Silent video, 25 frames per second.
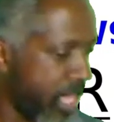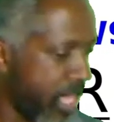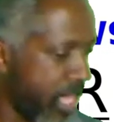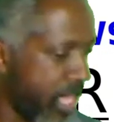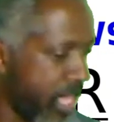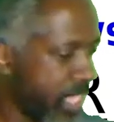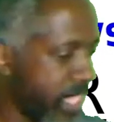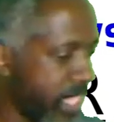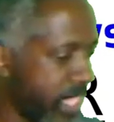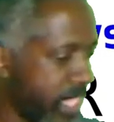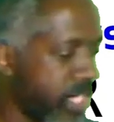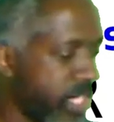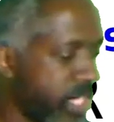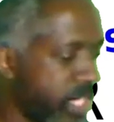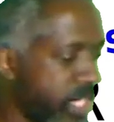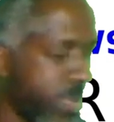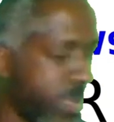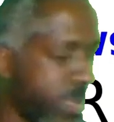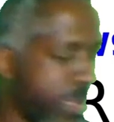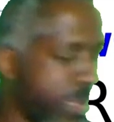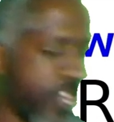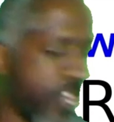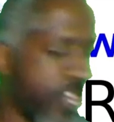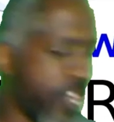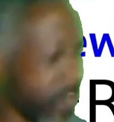This show
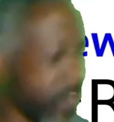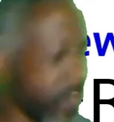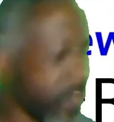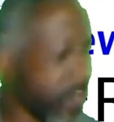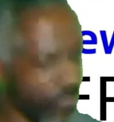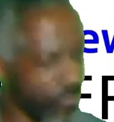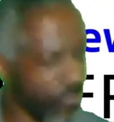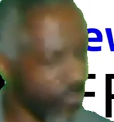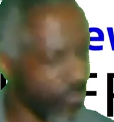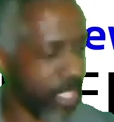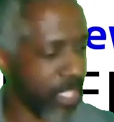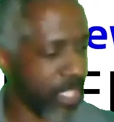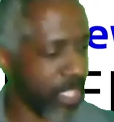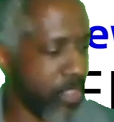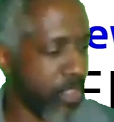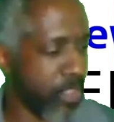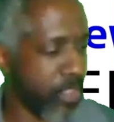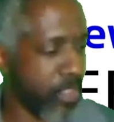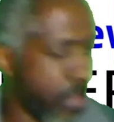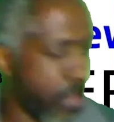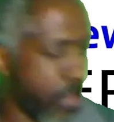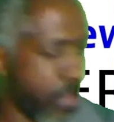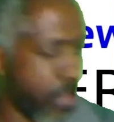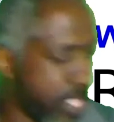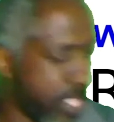is for informational
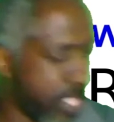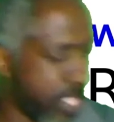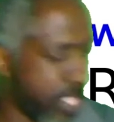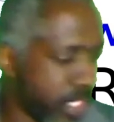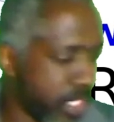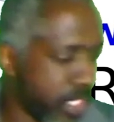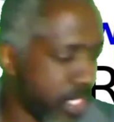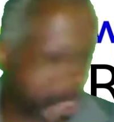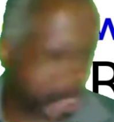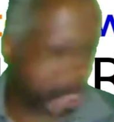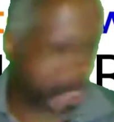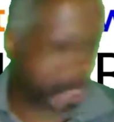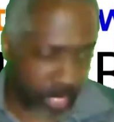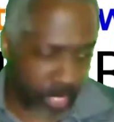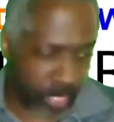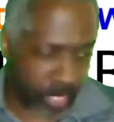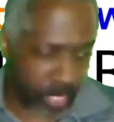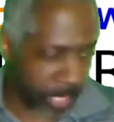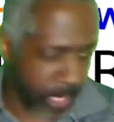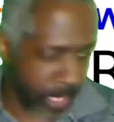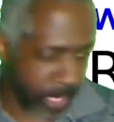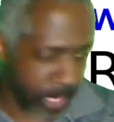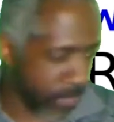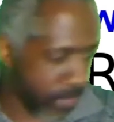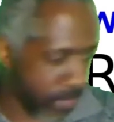purposes
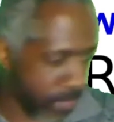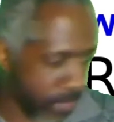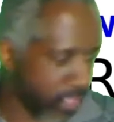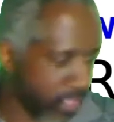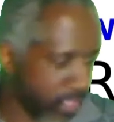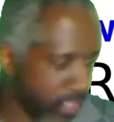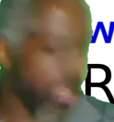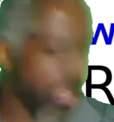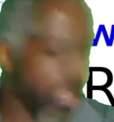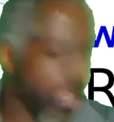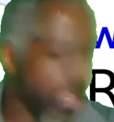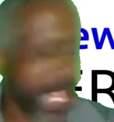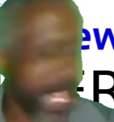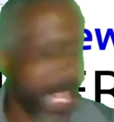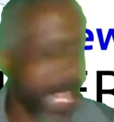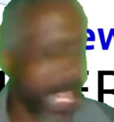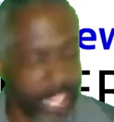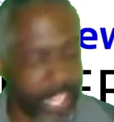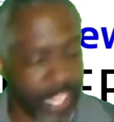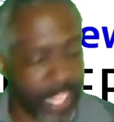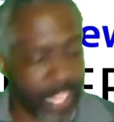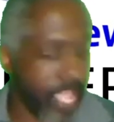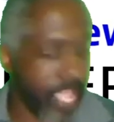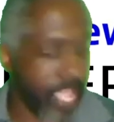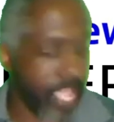only, and
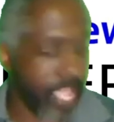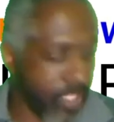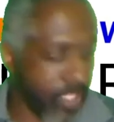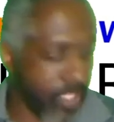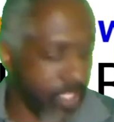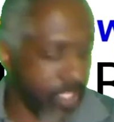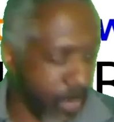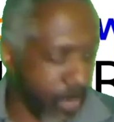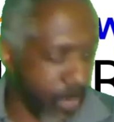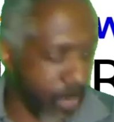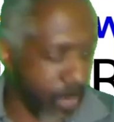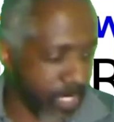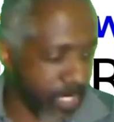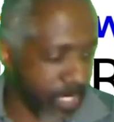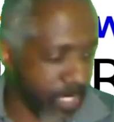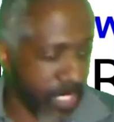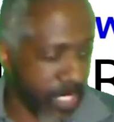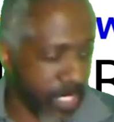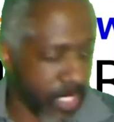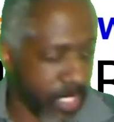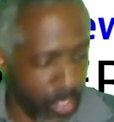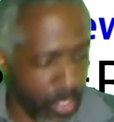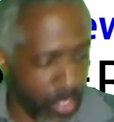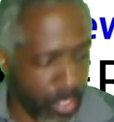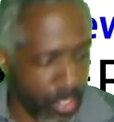educational purposes
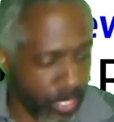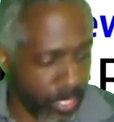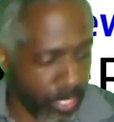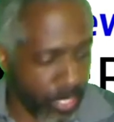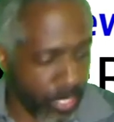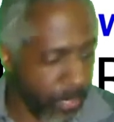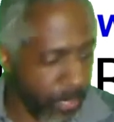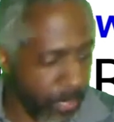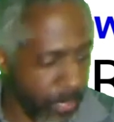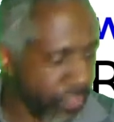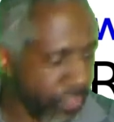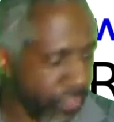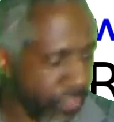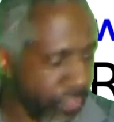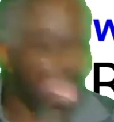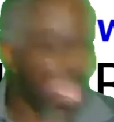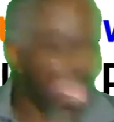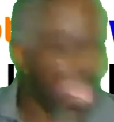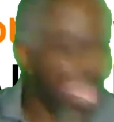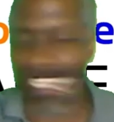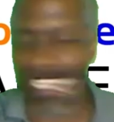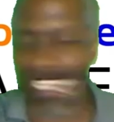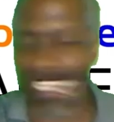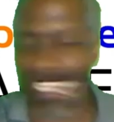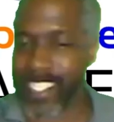only,
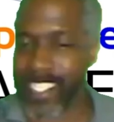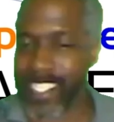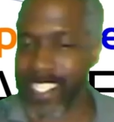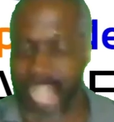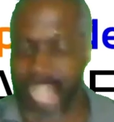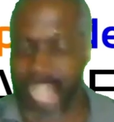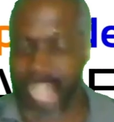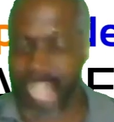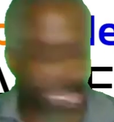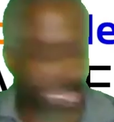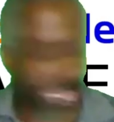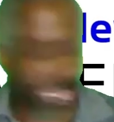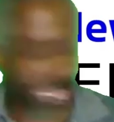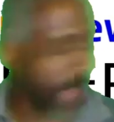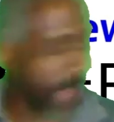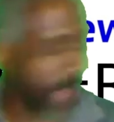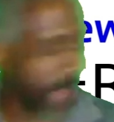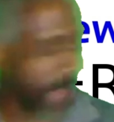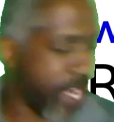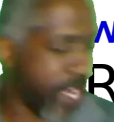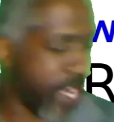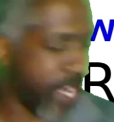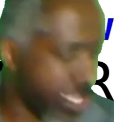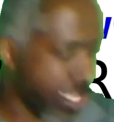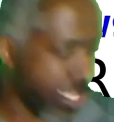and is not
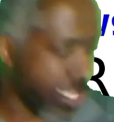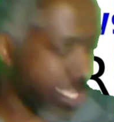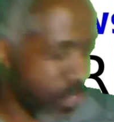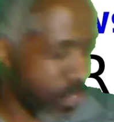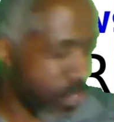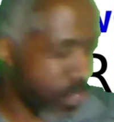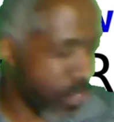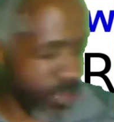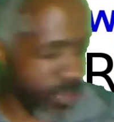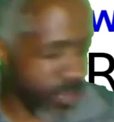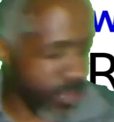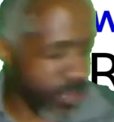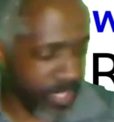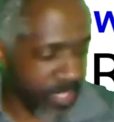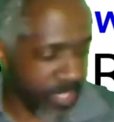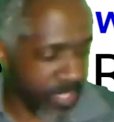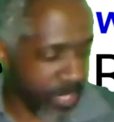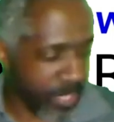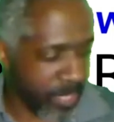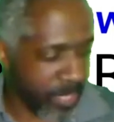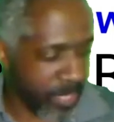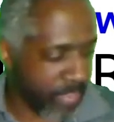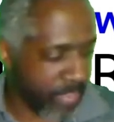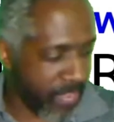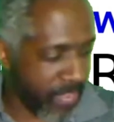financial or
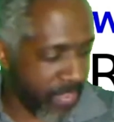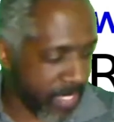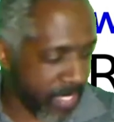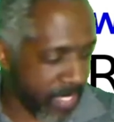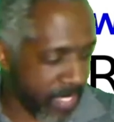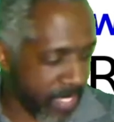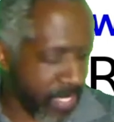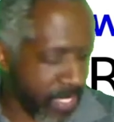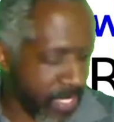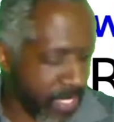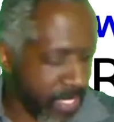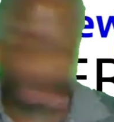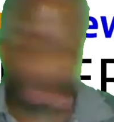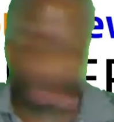investment advice.